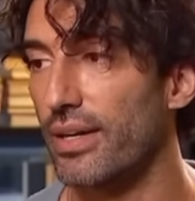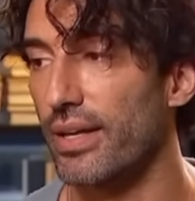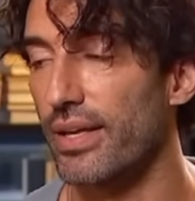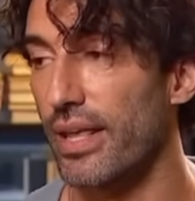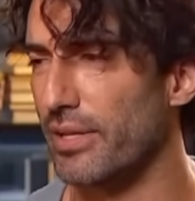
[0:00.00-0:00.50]

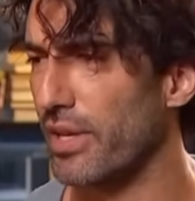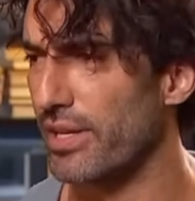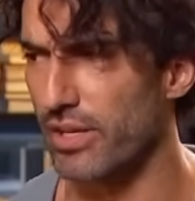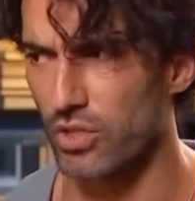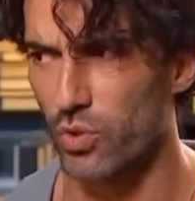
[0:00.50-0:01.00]
and
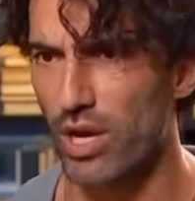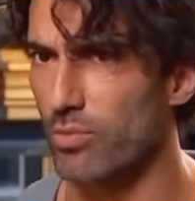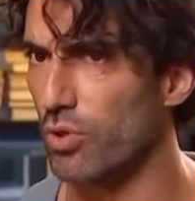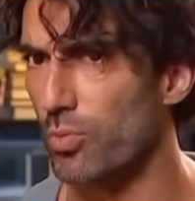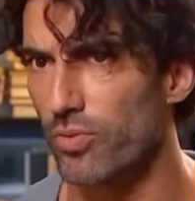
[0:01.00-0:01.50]
an
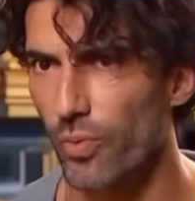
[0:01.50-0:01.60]
incredible group of